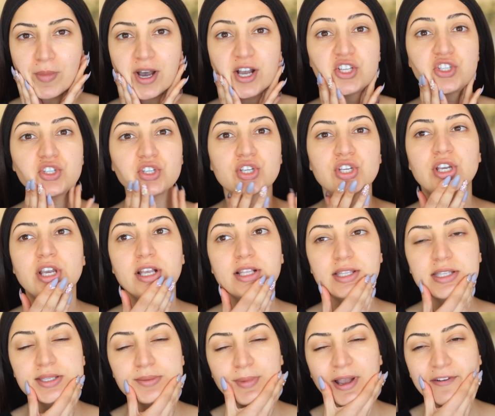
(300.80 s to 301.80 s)
much.
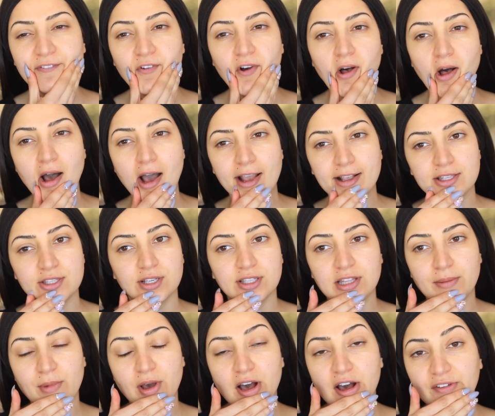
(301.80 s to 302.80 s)
It's my fault. I took
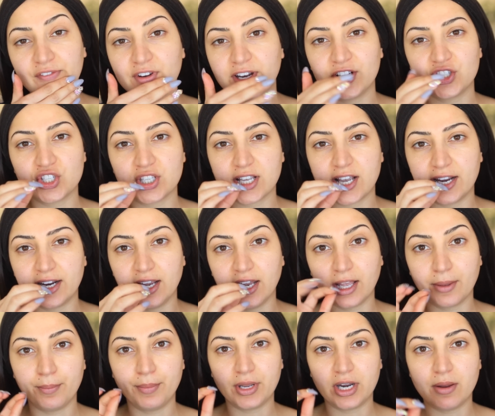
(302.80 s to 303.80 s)
them off and I just kind of
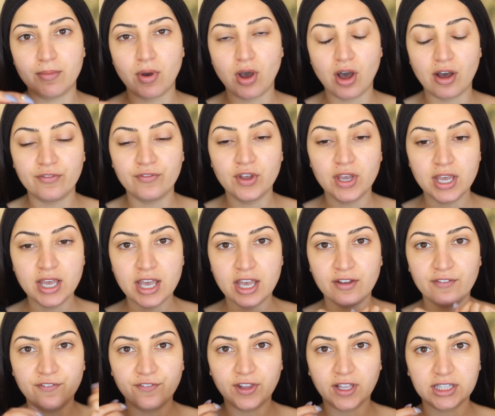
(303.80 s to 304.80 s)
like bit them off
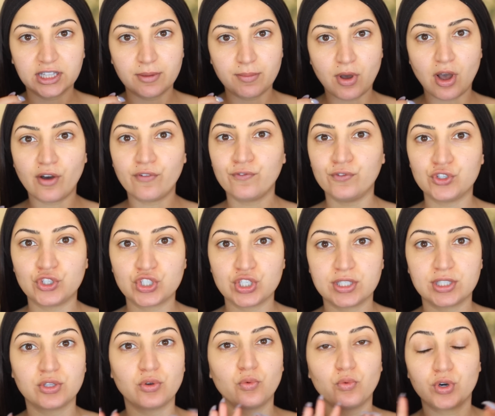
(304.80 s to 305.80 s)
and flicked them off, which
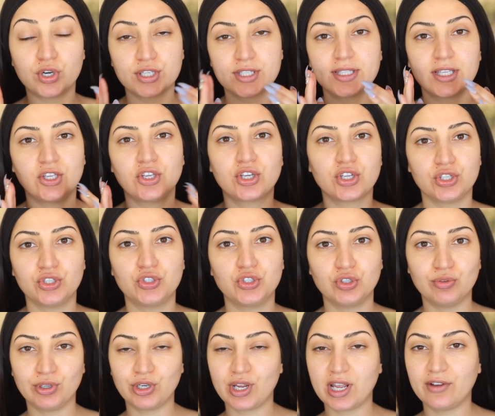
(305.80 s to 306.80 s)
is the worst thing you can
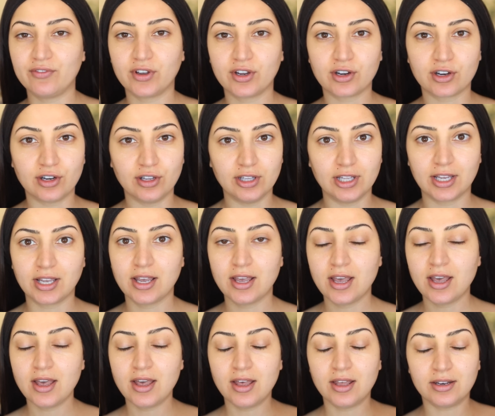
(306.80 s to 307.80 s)
do when you have acrylic
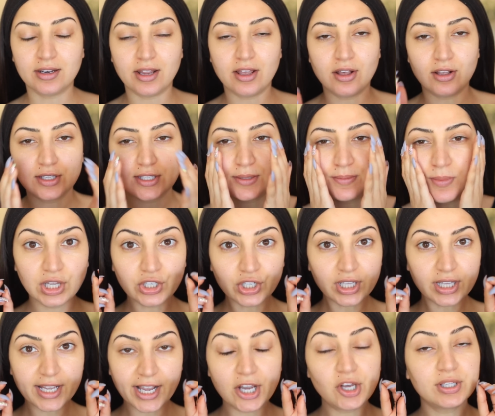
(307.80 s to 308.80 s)
nails.
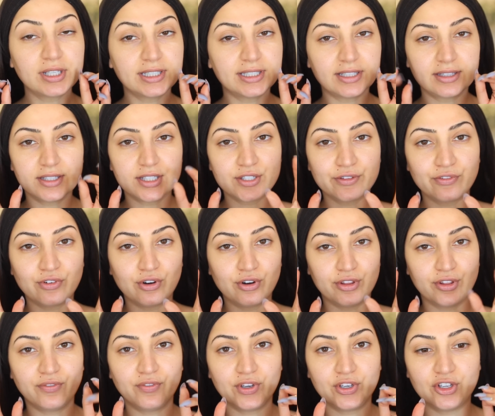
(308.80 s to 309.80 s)
Literally, I only did this
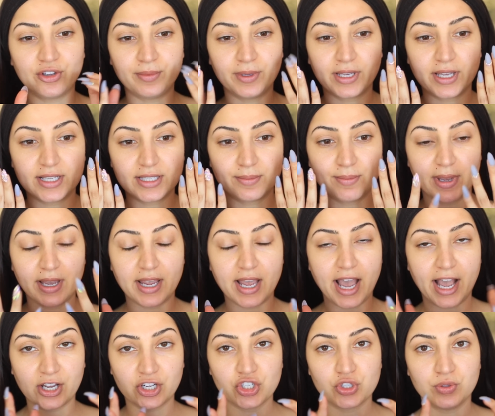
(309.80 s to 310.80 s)
for the video because my
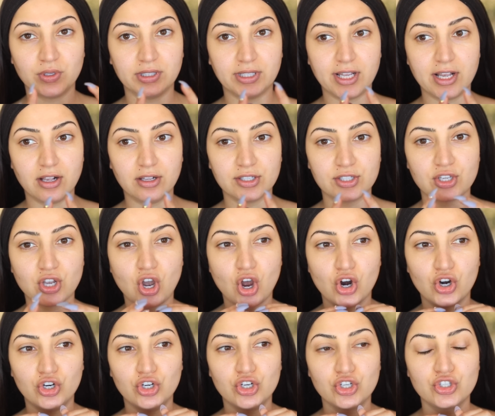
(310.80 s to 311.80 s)
actual nails
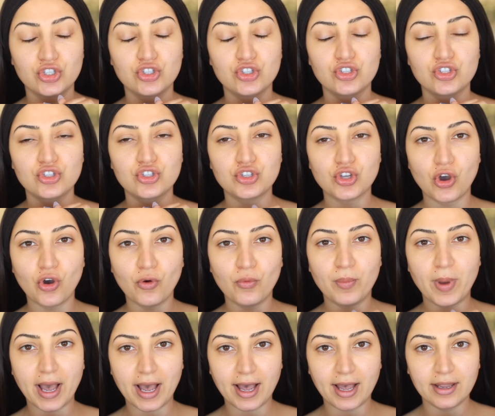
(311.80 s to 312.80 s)
are so
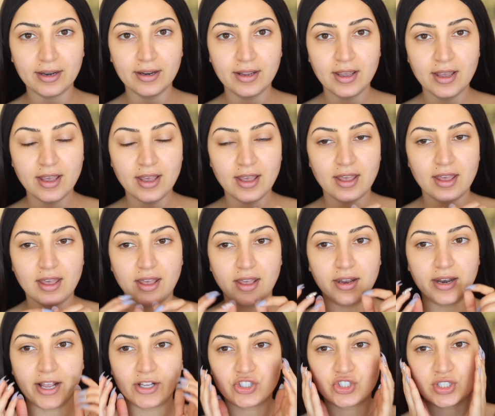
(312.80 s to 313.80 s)
bad
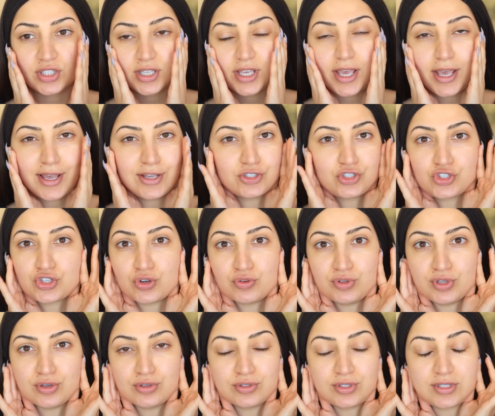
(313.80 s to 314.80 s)
and I just can't
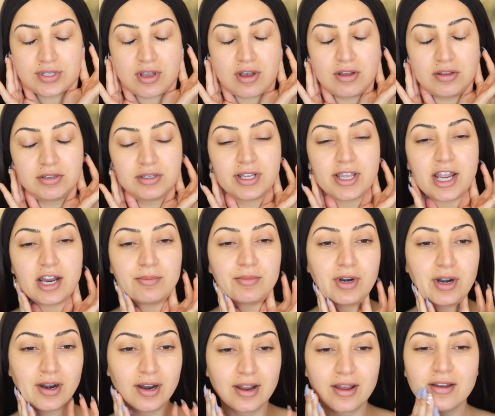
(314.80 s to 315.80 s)
show those on
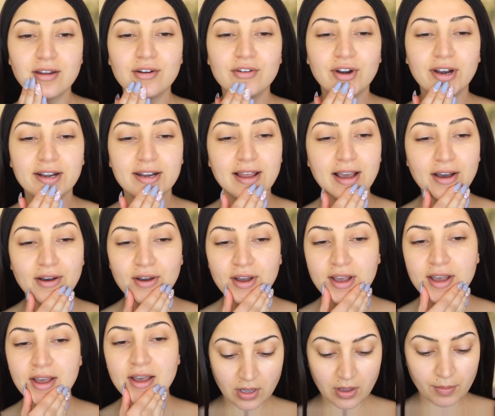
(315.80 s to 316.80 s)
camera right now.
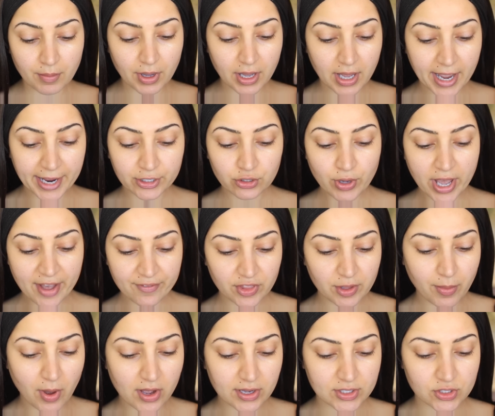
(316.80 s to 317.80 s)
But I do have
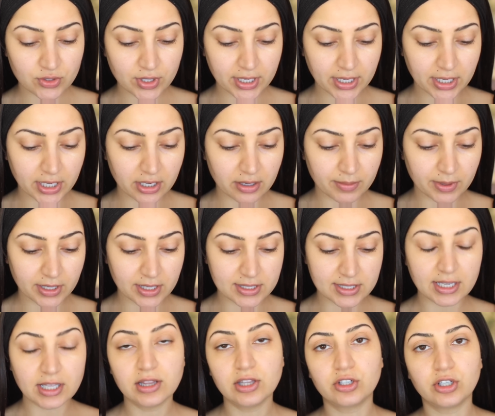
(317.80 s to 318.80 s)
the box right here
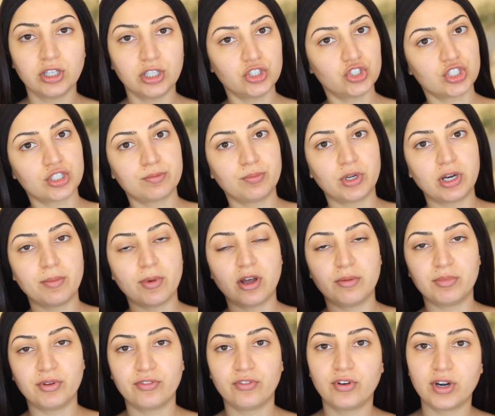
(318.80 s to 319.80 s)
because I literally just put them
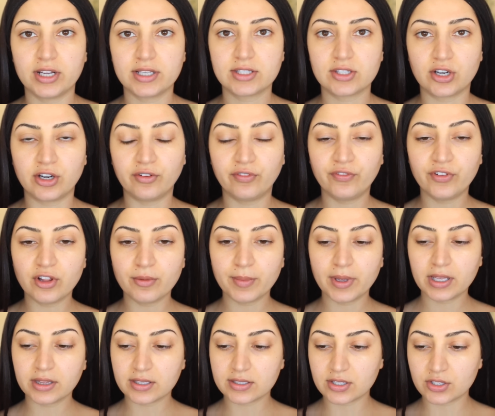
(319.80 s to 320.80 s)
on before I started
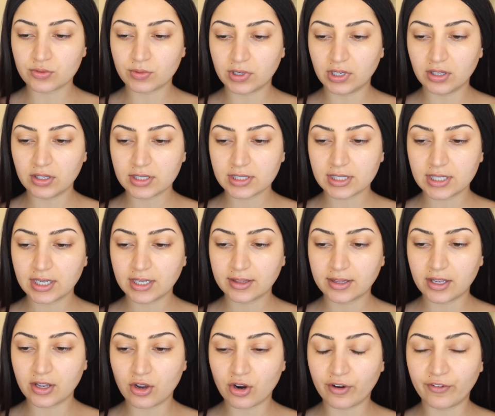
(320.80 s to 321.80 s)
filming. This is what it looks
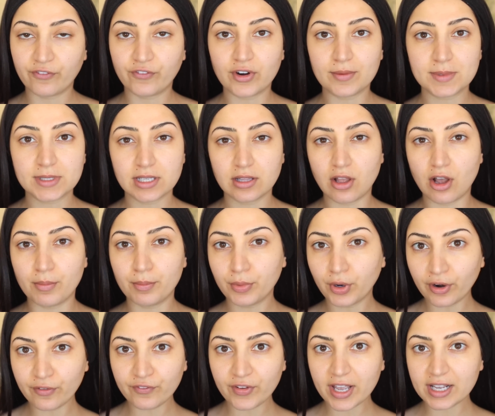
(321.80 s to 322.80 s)
like. They are from Salon
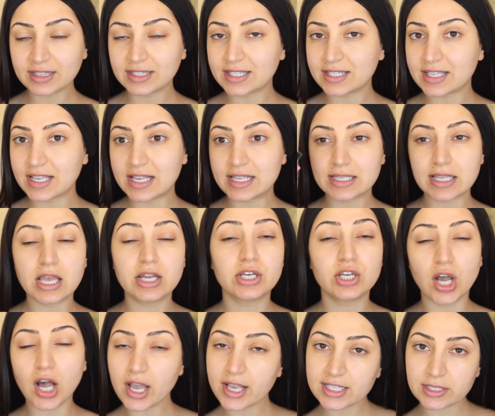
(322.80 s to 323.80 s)
Perfect. This is
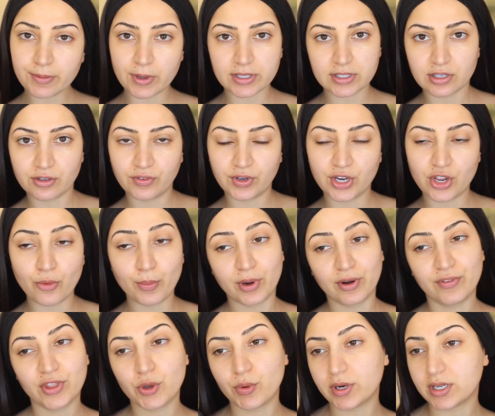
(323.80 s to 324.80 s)
not a sponsored video,
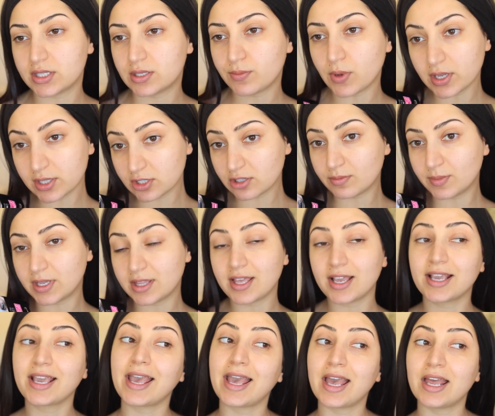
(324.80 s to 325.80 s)
but if they want to sponsor me,
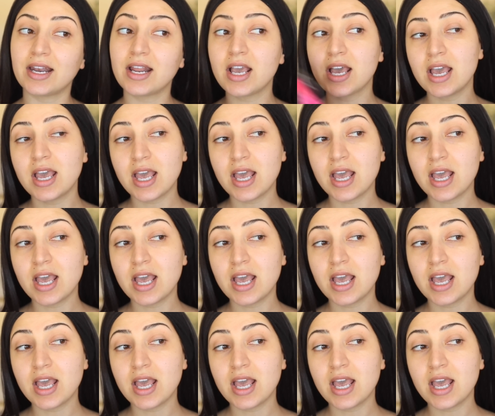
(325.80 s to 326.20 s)
they can.